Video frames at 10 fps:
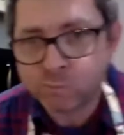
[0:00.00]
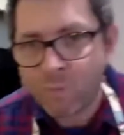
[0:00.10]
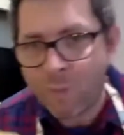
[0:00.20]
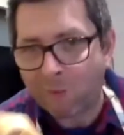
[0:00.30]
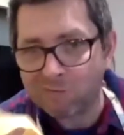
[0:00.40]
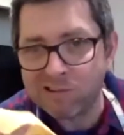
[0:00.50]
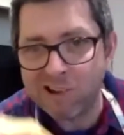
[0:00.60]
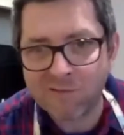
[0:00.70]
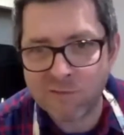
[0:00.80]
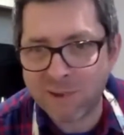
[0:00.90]
I've loved
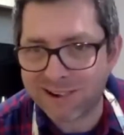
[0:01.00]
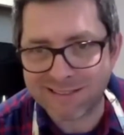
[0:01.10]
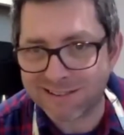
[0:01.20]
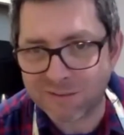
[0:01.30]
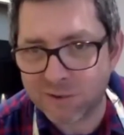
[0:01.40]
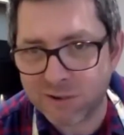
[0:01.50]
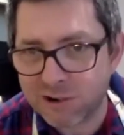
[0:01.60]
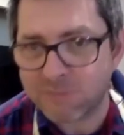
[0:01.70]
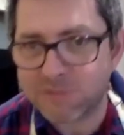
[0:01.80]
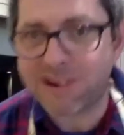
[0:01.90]
making this for you, James.
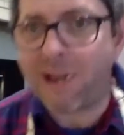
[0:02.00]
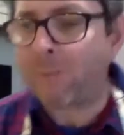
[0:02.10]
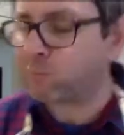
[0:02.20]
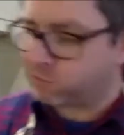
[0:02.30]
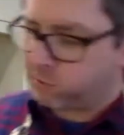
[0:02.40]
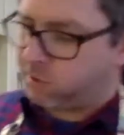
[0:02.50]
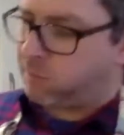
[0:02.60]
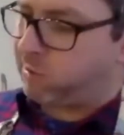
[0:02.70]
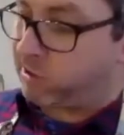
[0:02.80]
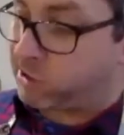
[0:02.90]
Absolutely brilliant,
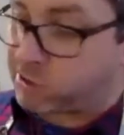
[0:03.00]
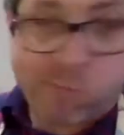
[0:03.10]
because